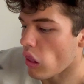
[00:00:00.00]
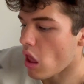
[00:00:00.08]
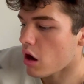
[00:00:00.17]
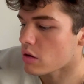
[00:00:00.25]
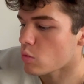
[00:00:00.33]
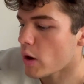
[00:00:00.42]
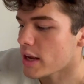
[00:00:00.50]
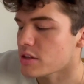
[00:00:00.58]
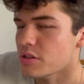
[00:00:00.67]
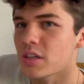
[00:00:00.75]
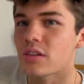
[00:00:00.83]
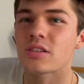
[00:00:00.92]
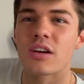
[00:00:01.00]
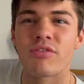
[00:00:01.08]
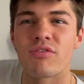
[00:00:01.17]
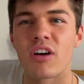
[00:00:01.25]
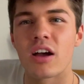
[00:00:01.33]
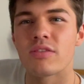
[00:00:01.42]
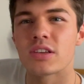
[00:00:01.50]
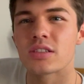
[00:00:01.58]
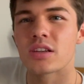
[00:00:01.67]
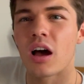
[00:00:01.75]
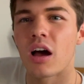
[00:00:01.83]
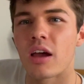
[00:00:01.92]
Where do you see yourself in 5 years'
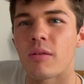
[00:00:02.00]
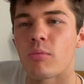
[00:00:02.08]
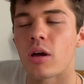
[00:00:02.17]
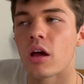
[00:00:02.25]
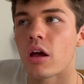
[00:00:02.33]
time?